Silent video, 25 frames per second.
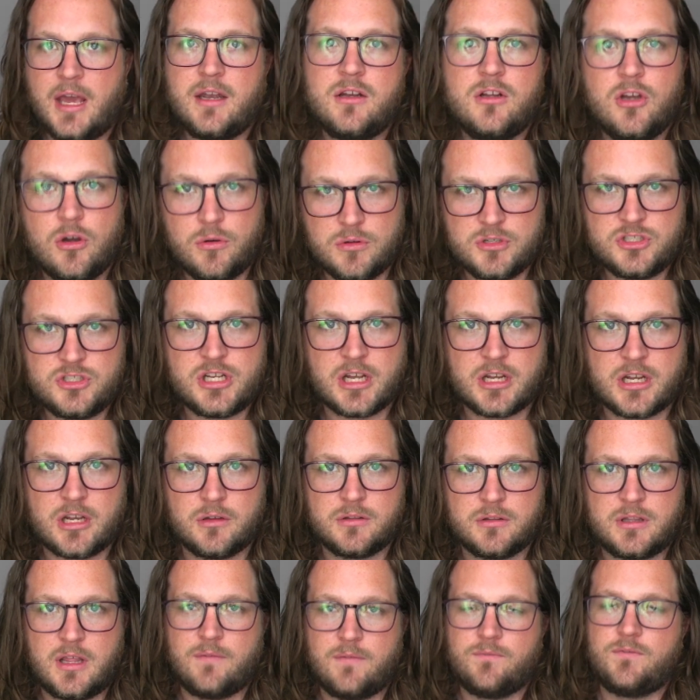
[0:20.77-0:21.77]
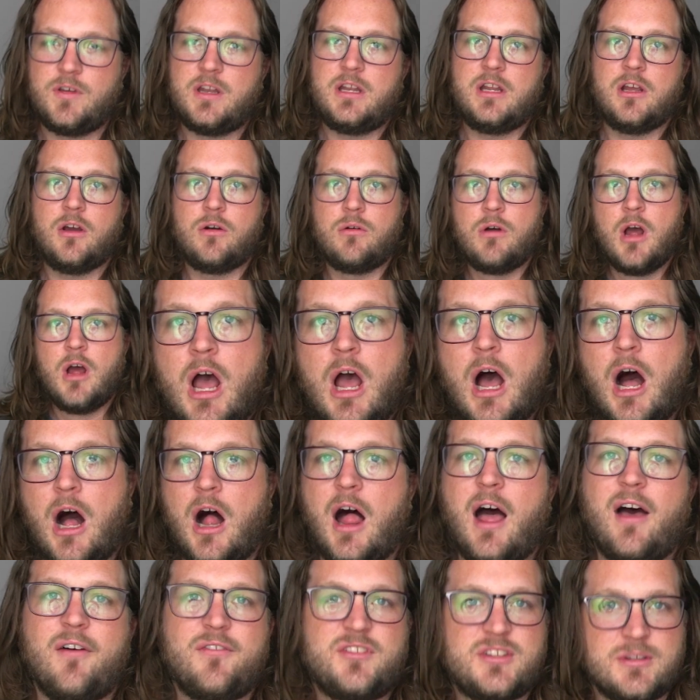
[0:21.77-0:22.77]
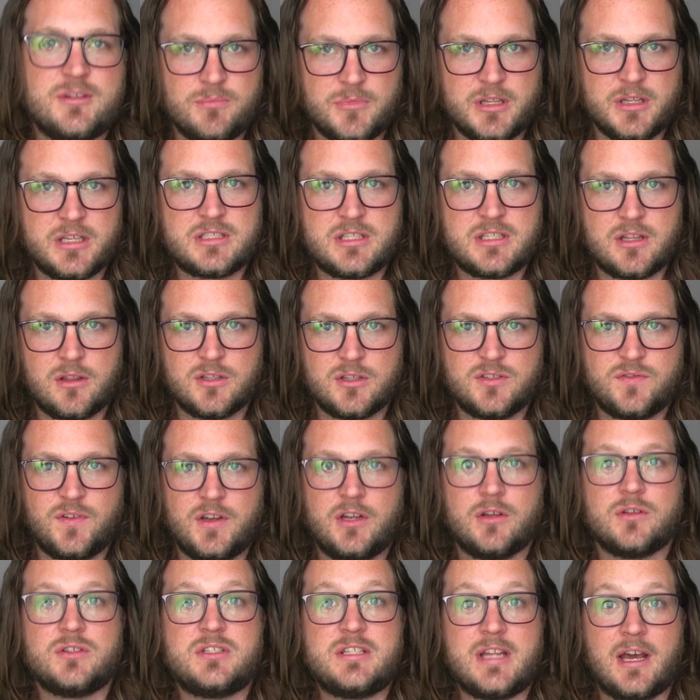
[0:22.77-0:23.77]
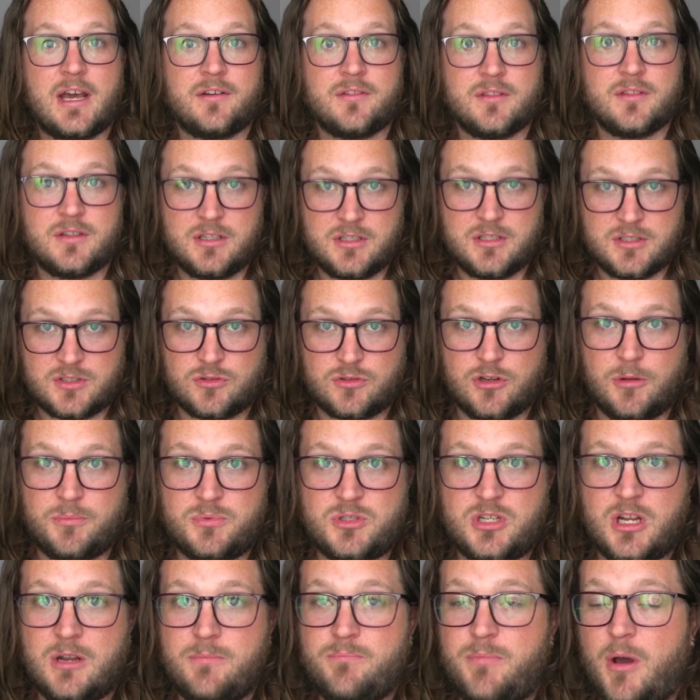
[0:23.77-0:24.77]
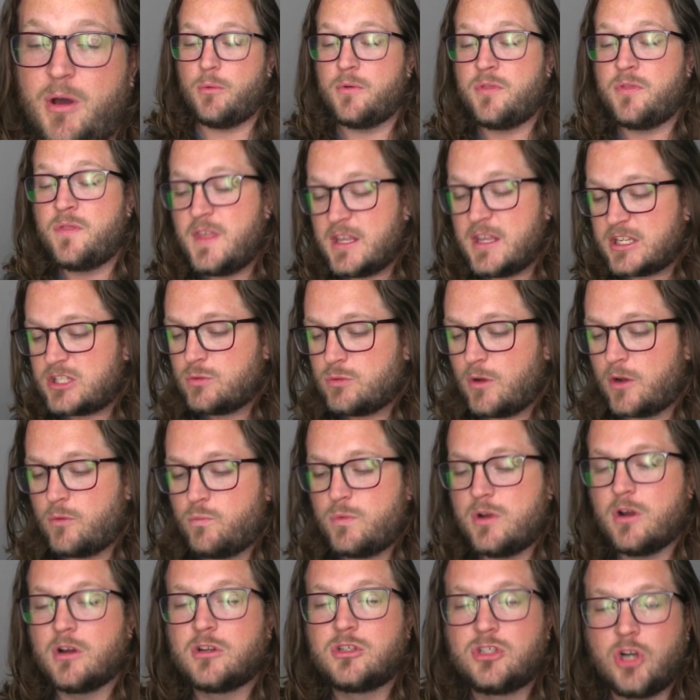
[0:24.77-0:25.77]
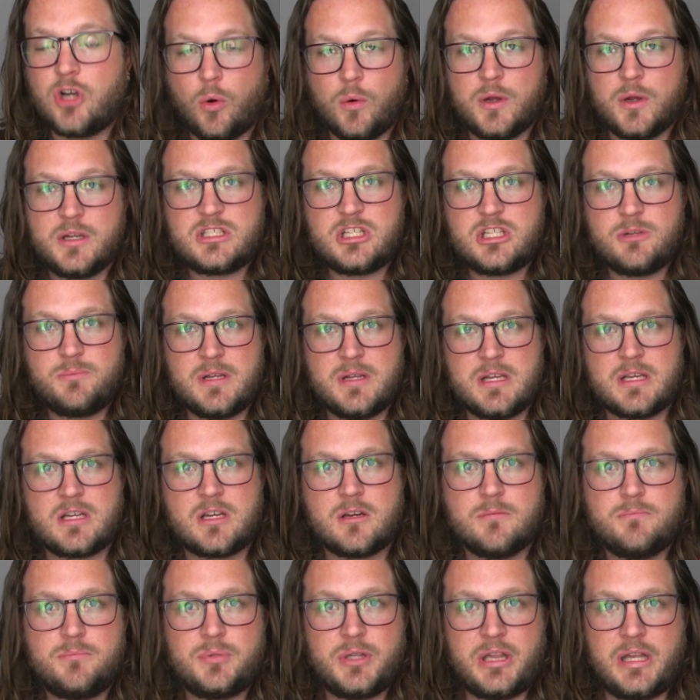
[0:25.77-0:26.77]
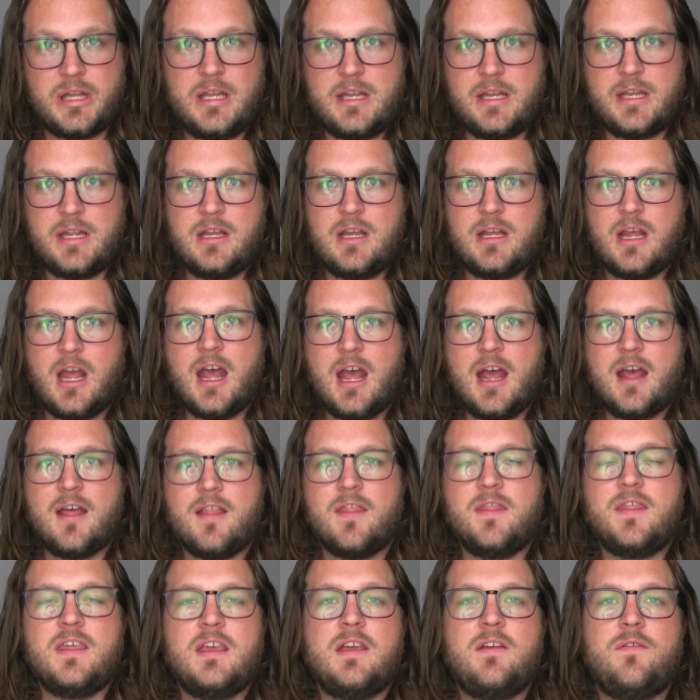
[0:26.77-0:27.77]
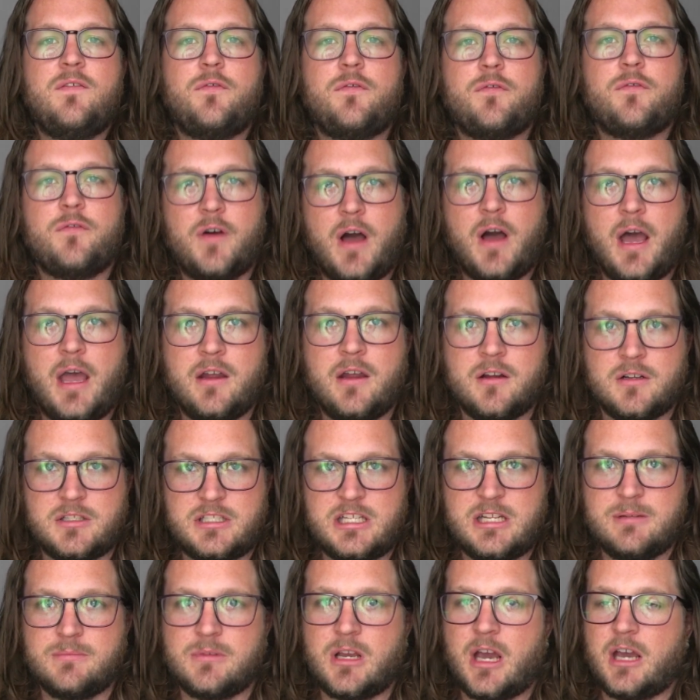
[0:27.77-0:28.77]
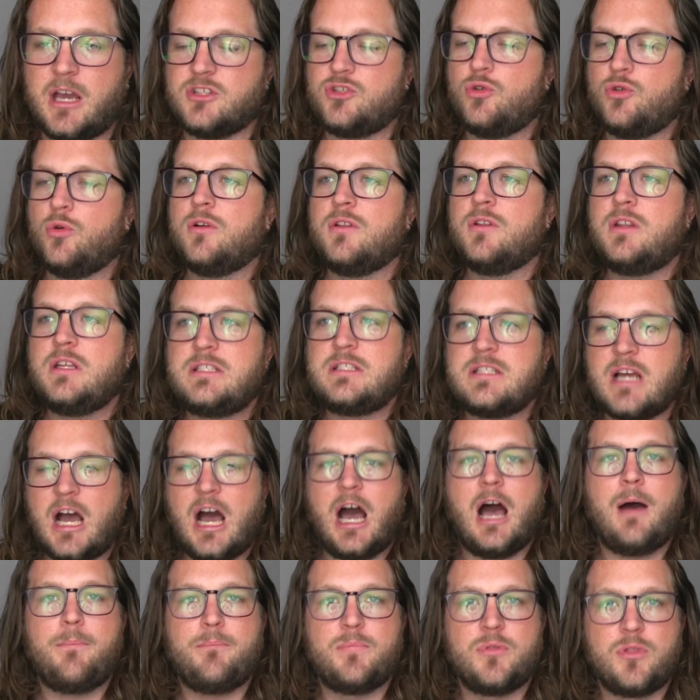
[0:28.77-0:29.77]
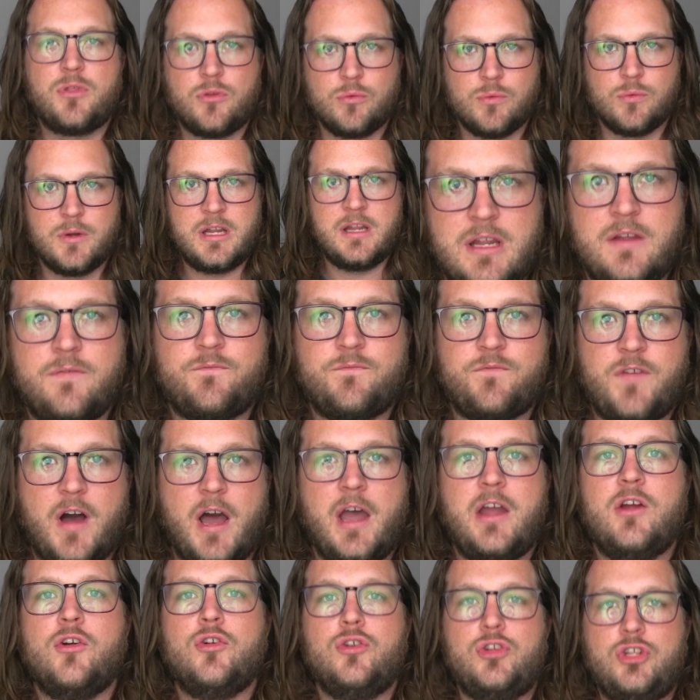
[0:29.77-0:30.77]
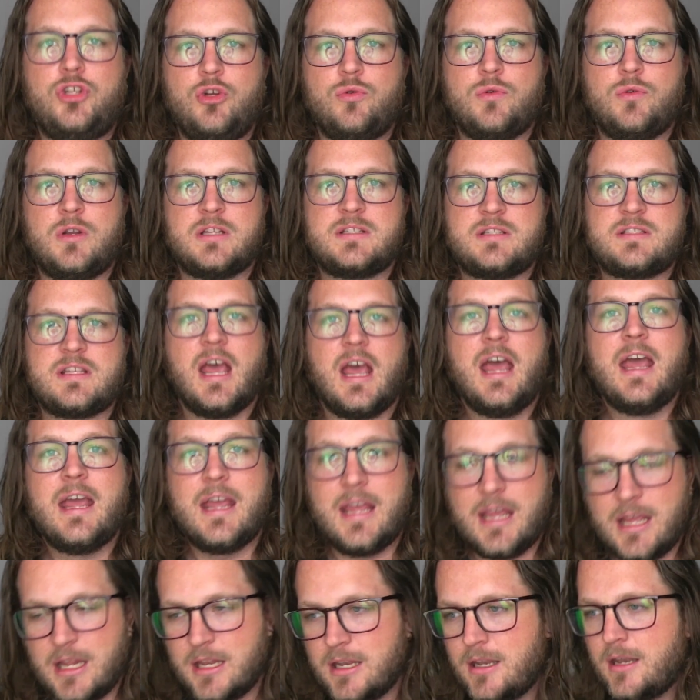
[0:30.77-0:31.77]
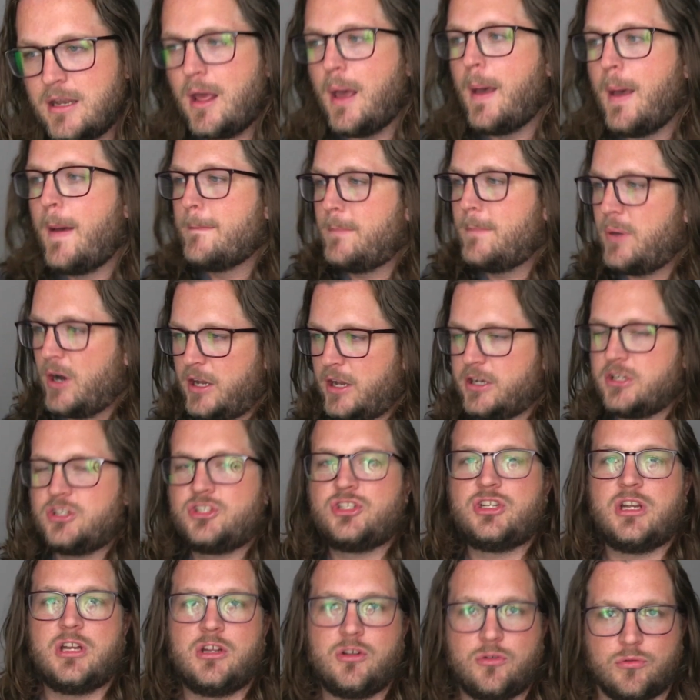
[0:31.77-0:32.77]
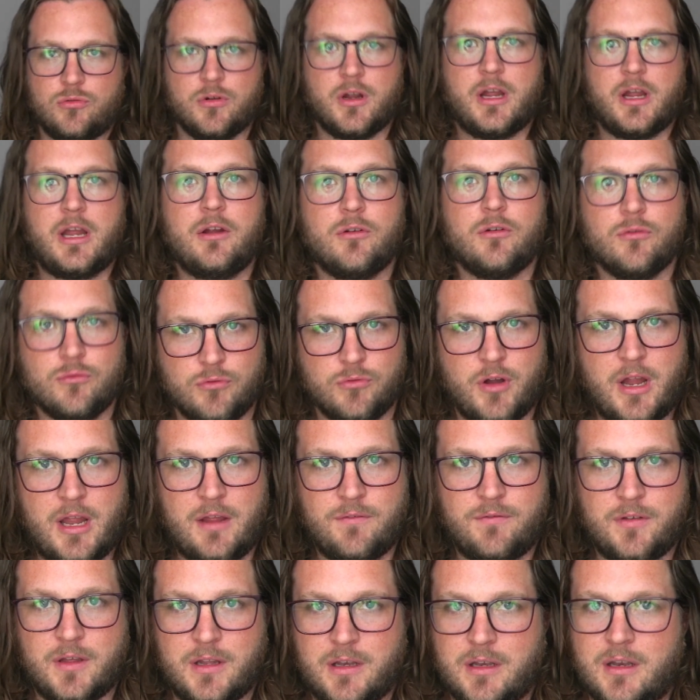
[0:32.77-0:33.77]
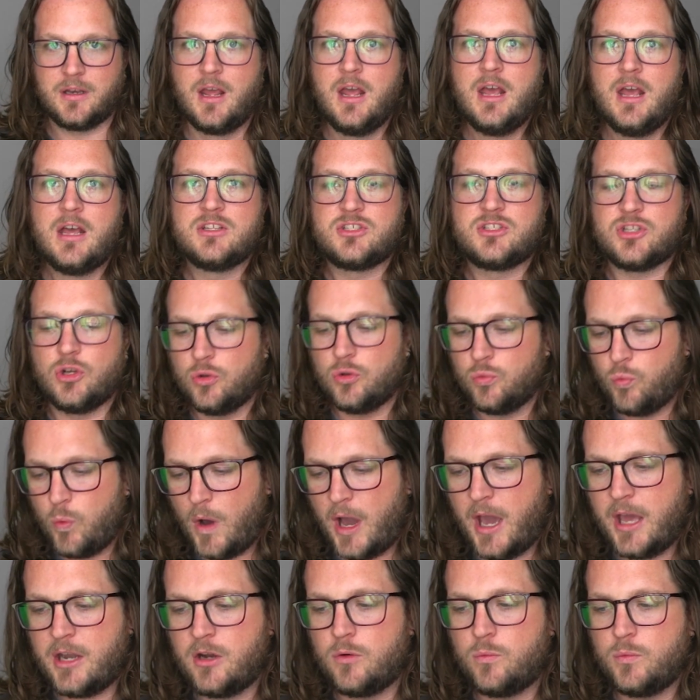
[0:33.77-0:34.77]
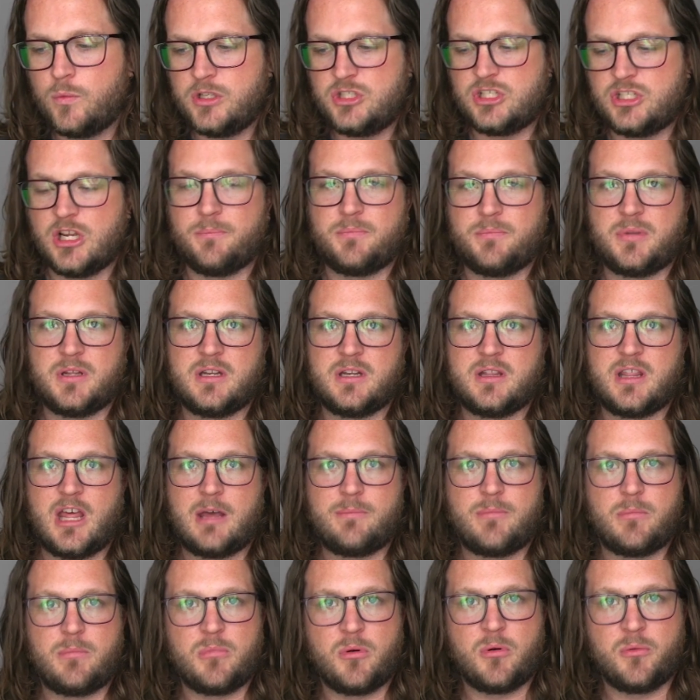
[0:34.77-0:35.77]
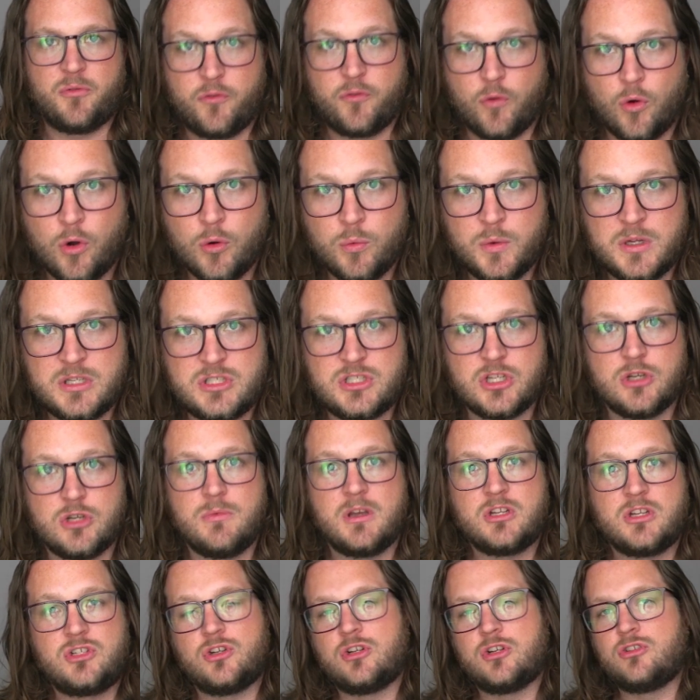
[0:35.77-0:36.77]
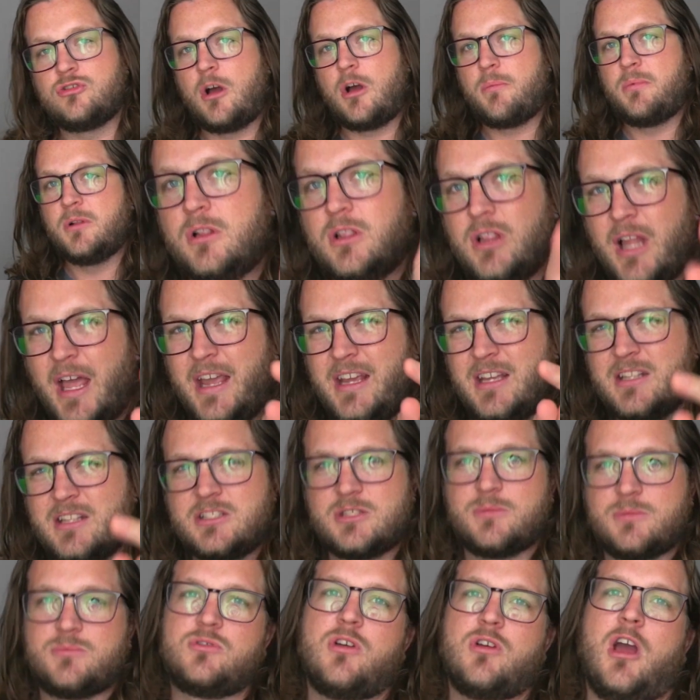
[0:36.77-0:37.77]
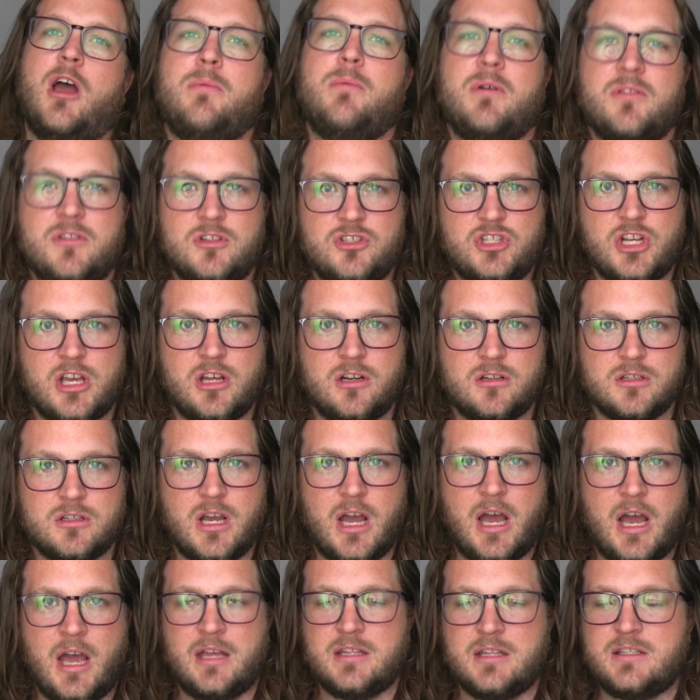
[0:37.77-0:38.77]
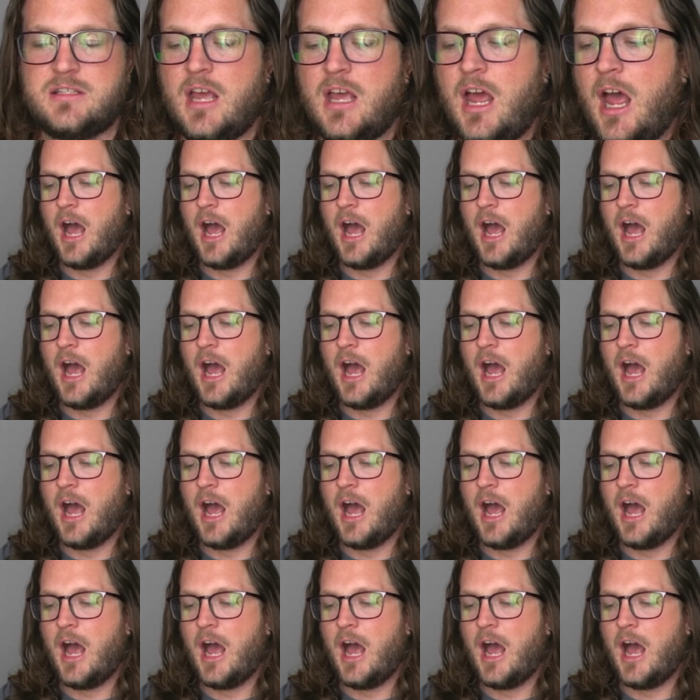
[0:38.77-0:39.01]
go and check out that video. I'll have some links to those videos down in the description, but with this one, we are going to be completing the Fire team, guys, who are the top 3 fire units in Punishing Gray Raven. So why don't we jump into that? Before we do, make sure to drop a like and subscribe on the channel, guys.